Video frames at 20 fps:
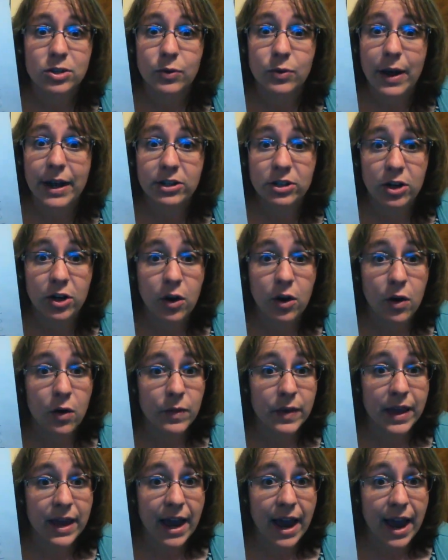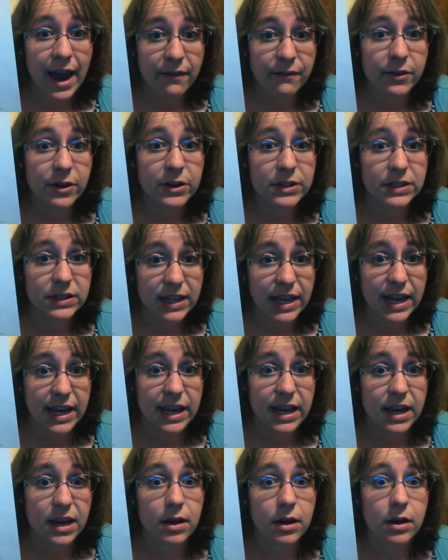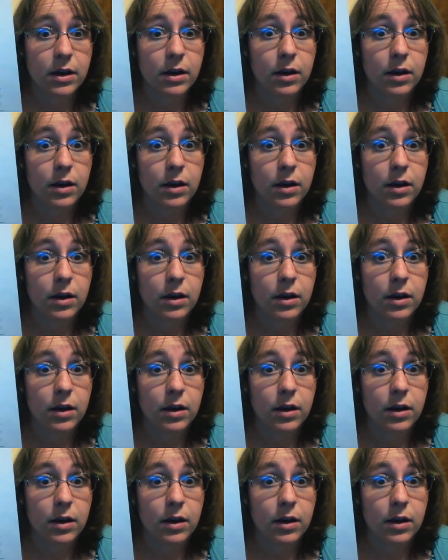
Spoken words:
So I should only ever see